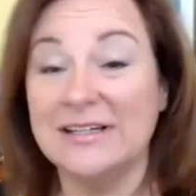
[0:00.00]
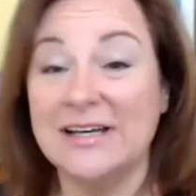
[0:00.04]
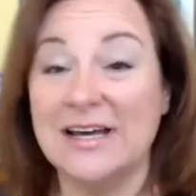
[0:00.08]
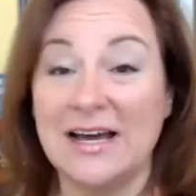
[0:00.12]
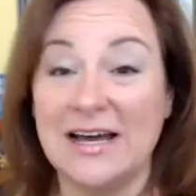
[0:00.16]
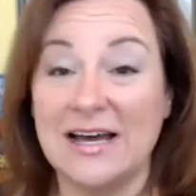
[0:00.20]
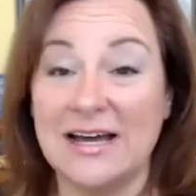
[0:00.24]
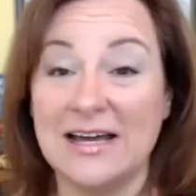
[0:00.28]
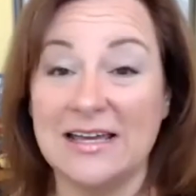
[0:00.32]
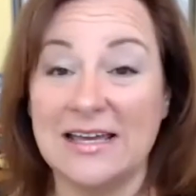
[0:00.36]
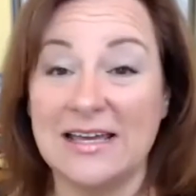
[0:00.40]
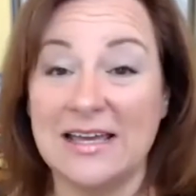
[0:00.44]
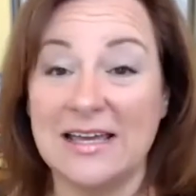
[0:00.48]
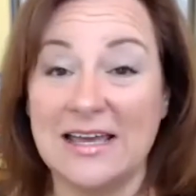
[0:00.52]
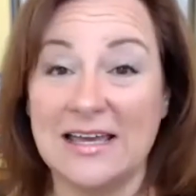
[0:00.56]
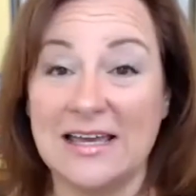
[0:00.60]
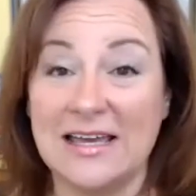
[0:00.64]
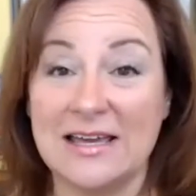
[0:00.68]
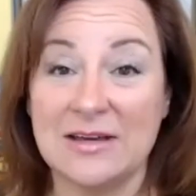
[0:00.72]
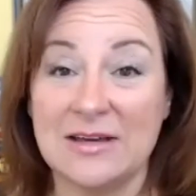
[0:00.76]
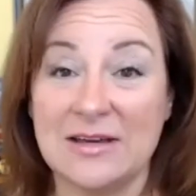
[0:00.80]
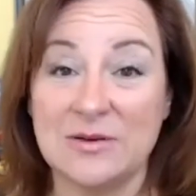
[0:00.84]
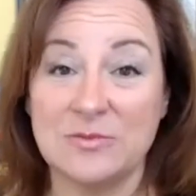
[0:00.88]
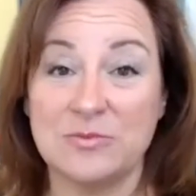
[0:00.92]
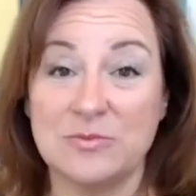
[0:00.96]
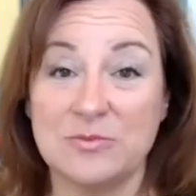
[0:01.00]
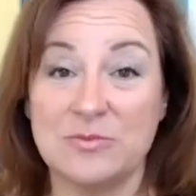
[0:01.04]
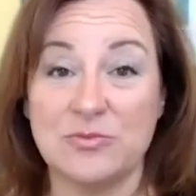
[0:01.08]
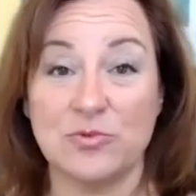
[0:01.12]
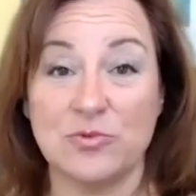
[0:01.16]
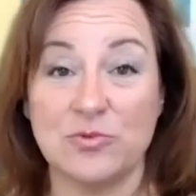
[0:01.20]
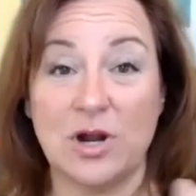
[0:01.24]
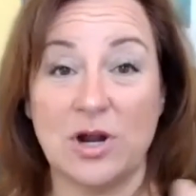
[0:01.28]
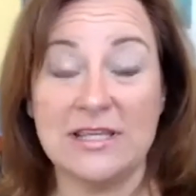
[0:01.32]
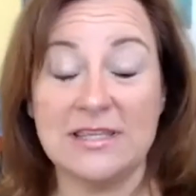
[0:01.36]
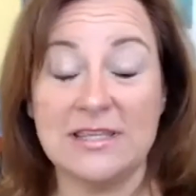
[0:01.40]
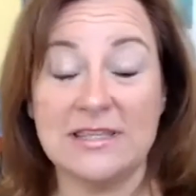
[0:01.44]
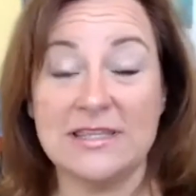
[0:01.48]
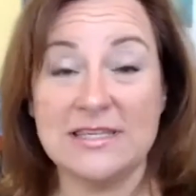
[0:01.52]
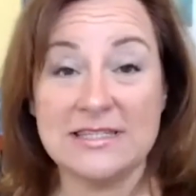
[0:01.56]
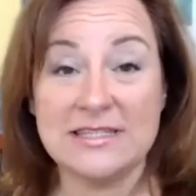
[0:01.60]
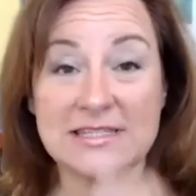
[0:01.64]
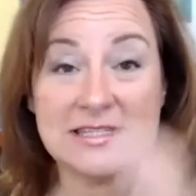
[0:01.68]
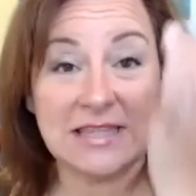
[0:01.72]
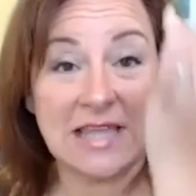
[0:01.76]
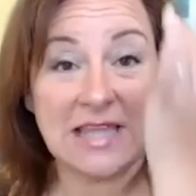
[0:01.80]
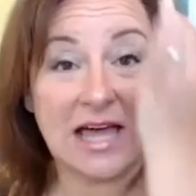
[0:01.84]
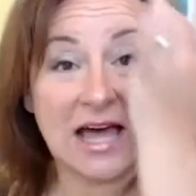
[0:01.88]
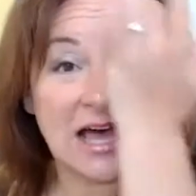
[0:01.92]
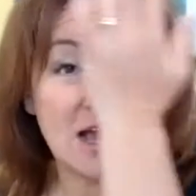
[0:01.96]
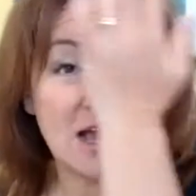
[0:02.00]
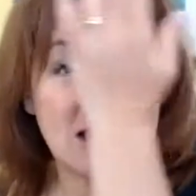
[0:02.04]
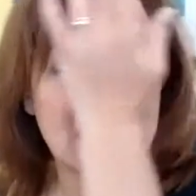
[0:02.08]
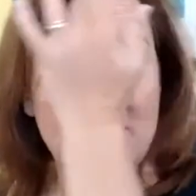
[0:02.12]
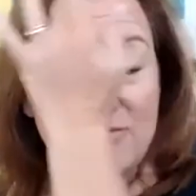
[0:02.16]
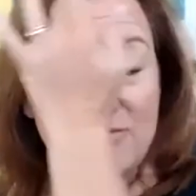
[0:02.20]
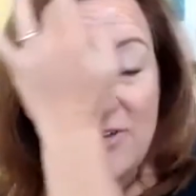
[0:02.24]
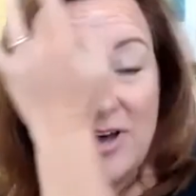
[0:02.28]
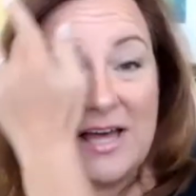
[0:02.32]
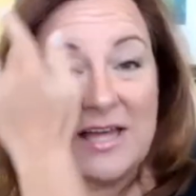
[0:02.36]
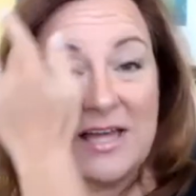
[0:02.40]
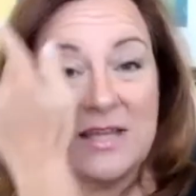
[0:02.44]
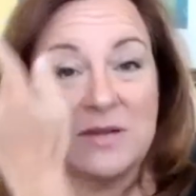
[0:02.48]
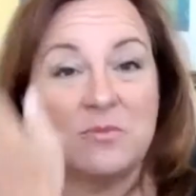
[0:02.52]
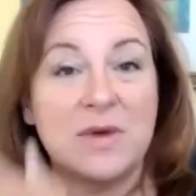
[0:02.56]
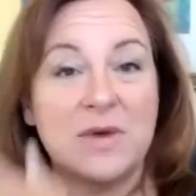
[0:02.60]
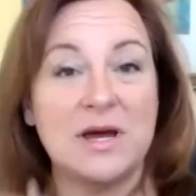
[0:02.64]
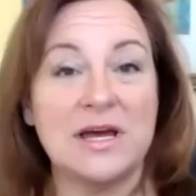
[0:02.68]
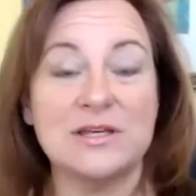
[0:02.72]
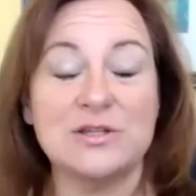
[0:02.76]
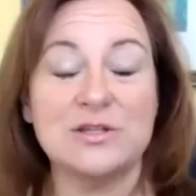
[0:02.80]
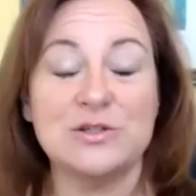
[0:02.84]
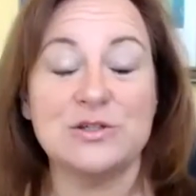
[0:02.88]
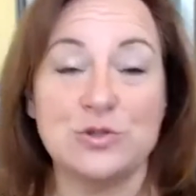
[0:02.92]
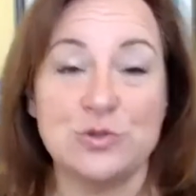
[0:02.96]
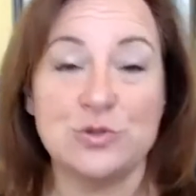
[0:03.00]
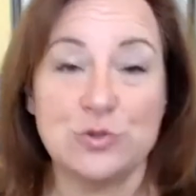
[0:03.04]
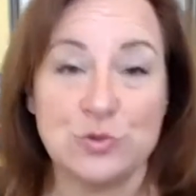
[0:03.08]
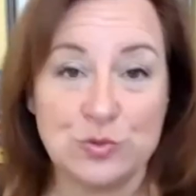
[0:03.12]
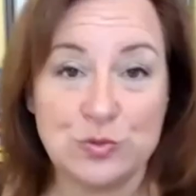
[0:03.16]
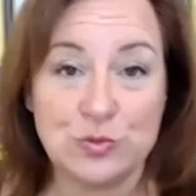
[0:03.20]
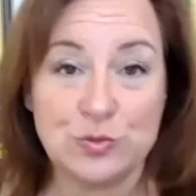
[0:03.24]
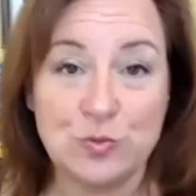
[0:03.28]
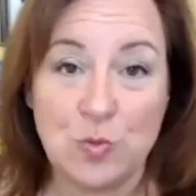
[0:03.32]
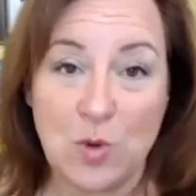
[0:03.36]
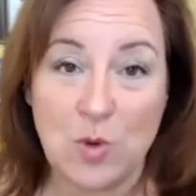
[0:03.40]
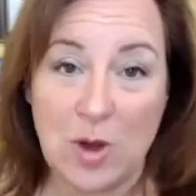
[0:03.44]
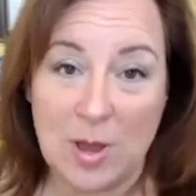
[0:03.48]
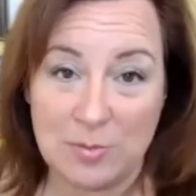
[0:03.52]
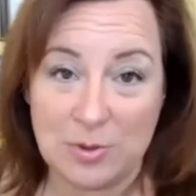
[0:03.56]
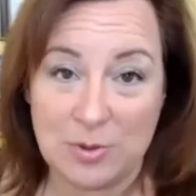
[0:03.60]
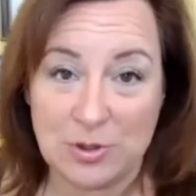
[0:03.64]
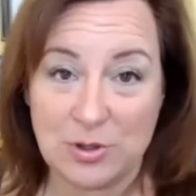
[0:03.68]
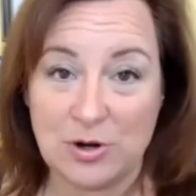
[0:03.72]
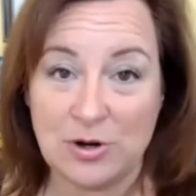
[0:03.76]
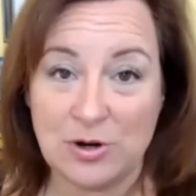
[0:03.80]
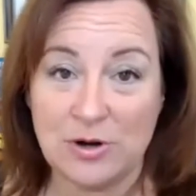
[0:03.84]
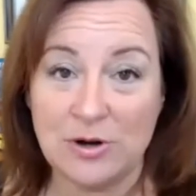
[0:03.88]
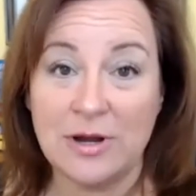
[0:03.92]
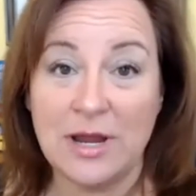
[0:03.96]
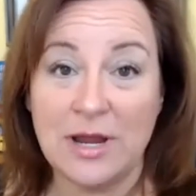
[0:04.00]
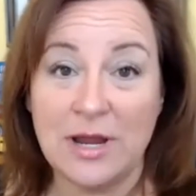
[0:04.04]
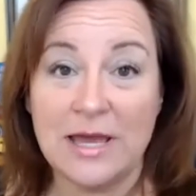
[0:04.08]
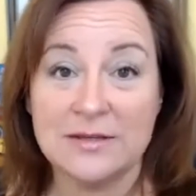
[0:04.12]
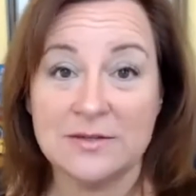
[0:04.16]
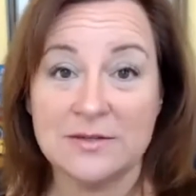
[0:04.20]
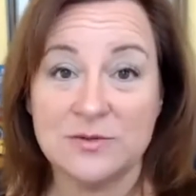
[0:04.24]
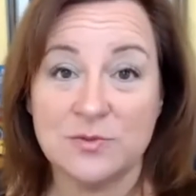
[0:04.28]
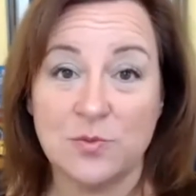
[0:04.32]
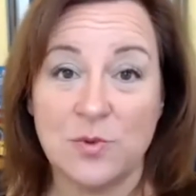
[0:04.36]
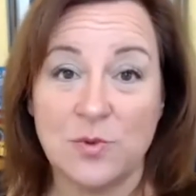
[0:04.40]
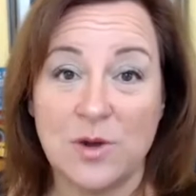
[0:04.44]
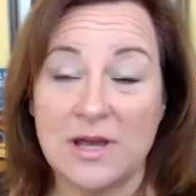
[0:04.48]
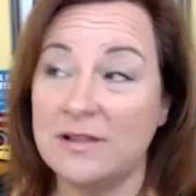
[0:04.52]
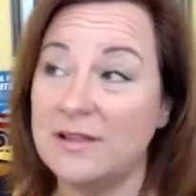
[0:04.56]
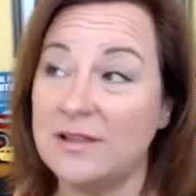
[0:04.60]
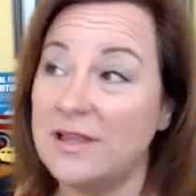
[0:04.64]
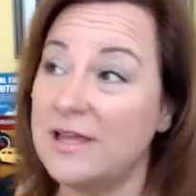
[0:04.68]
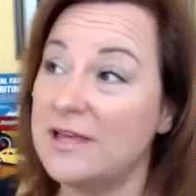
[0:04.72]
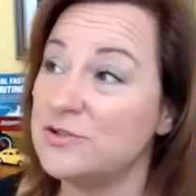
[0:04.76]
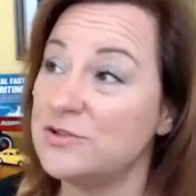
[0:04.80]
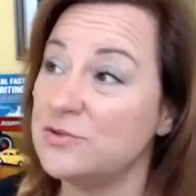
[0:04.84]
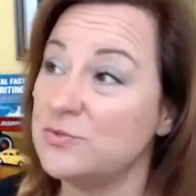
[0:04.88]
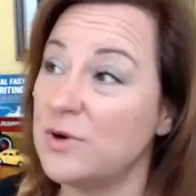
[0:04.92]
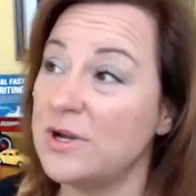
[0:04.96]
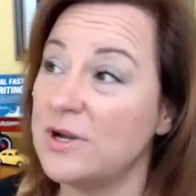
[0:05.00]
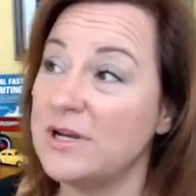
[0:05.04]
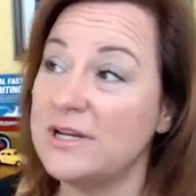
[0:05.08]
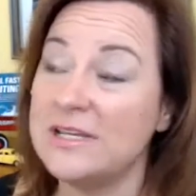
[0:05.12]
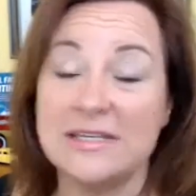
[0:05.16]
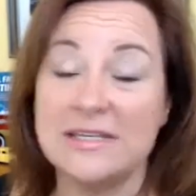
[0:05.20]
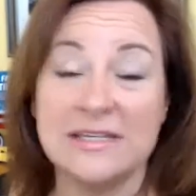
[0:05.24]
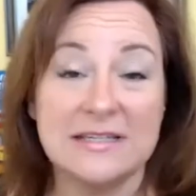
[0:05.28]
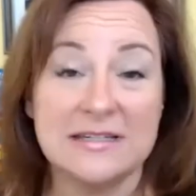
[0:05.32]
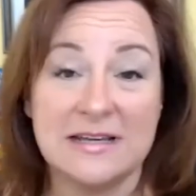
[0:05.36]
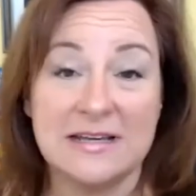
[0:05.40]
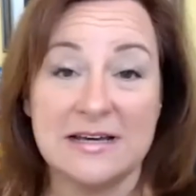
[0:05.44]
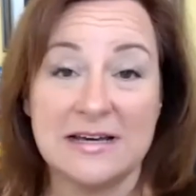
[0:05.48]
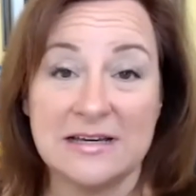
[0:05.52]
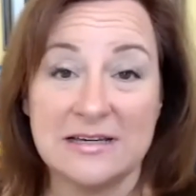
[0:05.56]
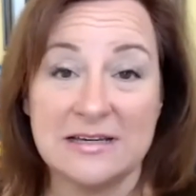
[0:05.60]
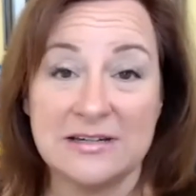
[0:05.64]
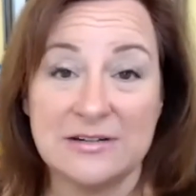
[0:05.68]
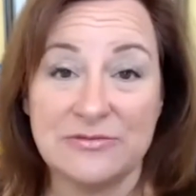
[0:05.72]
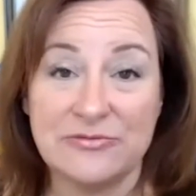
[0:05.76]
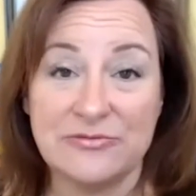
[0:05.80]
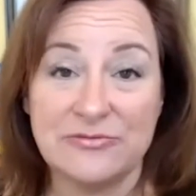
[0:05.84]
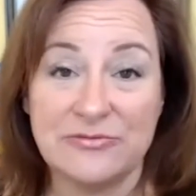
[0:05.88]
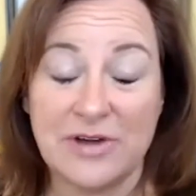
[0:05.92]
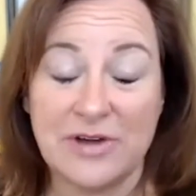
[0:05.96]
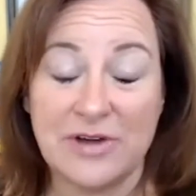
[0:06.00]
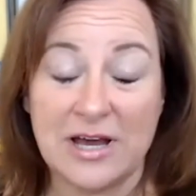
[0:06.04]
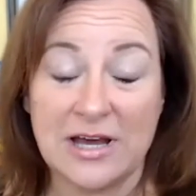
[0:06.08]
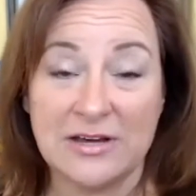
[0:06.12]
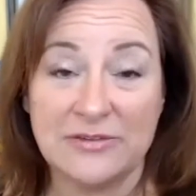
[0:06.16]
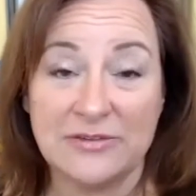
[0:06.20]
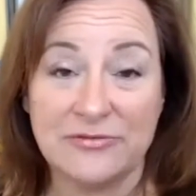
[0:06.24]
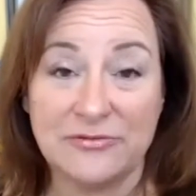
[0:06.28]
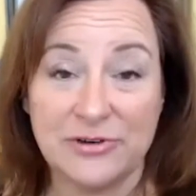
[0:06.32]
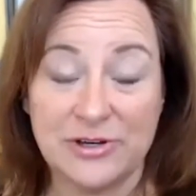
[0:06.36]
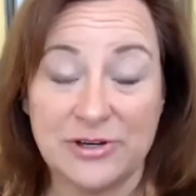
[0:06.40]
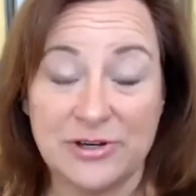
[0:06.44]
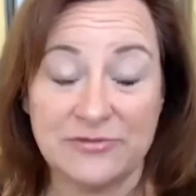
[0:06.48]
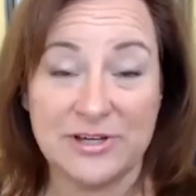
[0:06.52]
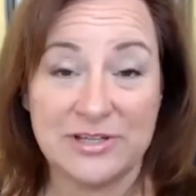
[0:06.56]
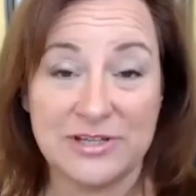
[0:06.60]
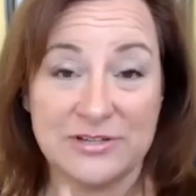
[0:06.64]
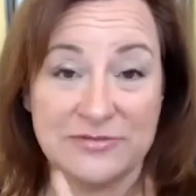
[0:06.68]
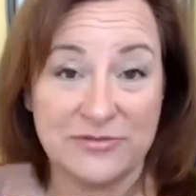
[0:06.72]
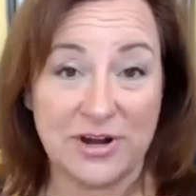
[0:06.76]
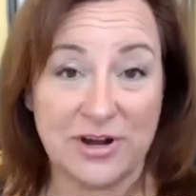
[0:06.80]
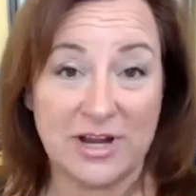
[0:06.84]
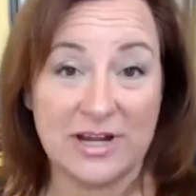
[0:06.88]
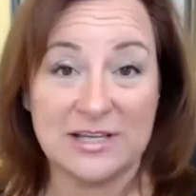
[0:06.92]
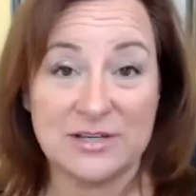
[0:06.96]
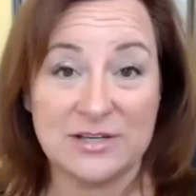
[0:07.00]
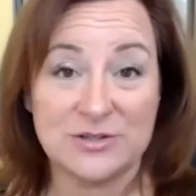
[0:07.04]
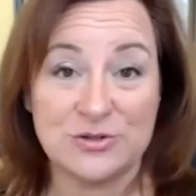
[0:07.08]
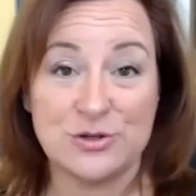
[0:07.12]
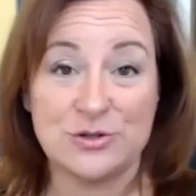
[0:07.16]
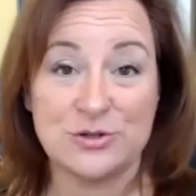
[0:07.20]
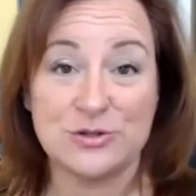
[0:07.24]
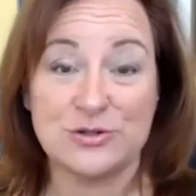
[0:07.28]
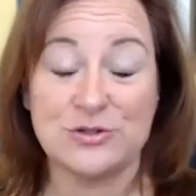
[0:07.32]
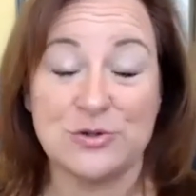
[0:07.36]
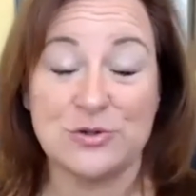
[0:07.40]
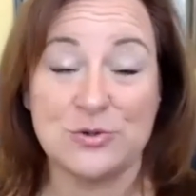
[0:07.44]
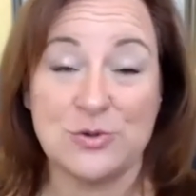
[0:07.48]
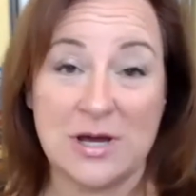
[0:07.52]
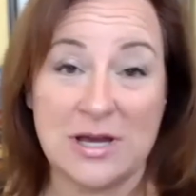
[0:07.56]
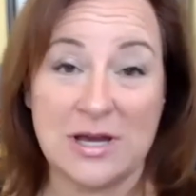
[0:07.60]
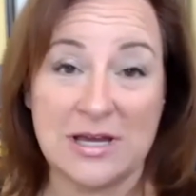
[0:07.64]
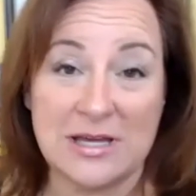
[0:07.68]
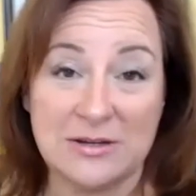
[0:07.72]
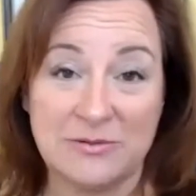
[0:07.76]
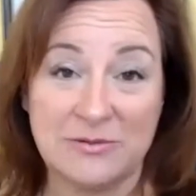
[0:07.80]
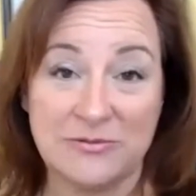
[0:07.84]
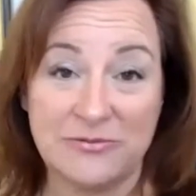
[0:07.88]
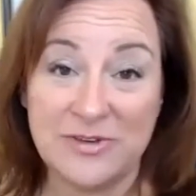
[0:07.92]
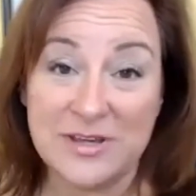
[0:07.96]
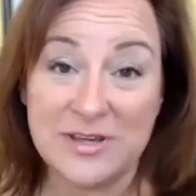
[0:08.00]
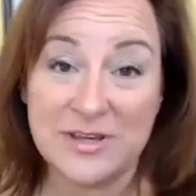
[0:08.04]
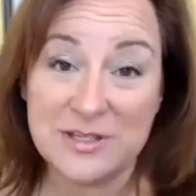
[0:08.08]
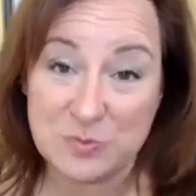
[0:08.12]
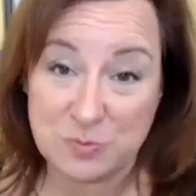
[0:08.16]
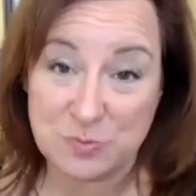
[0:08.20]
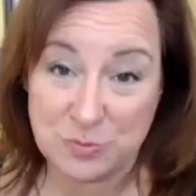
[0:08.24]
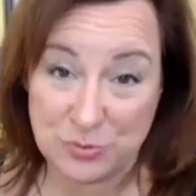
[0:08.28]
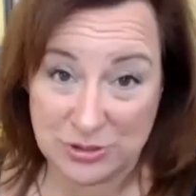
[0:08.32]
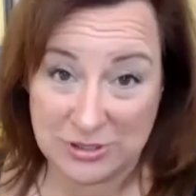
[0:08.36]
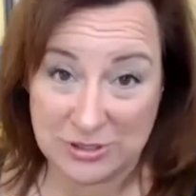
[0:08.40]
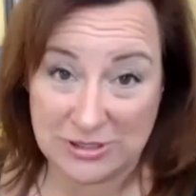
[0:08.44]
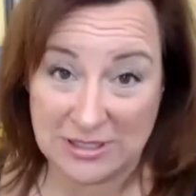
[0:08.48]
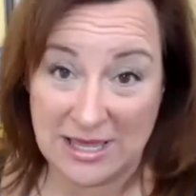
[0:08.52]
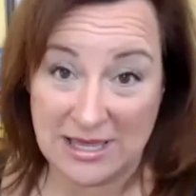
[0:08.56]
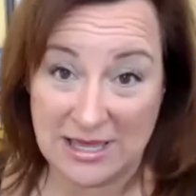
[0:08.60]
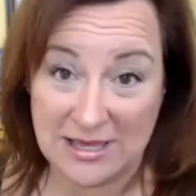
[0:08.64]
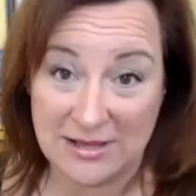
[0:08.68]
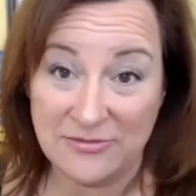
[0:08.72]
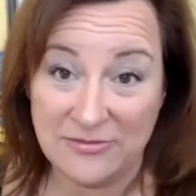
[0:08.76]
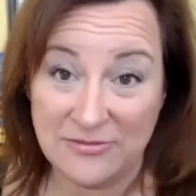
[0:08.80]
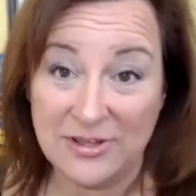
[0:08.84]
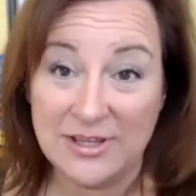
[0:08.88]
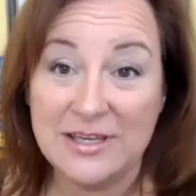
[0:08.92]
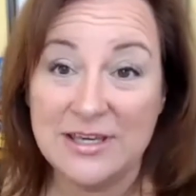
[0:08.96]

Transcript: I am running this live on my Zoom webinar, as well as running it on Free Advice Friday is also on Facebook Live.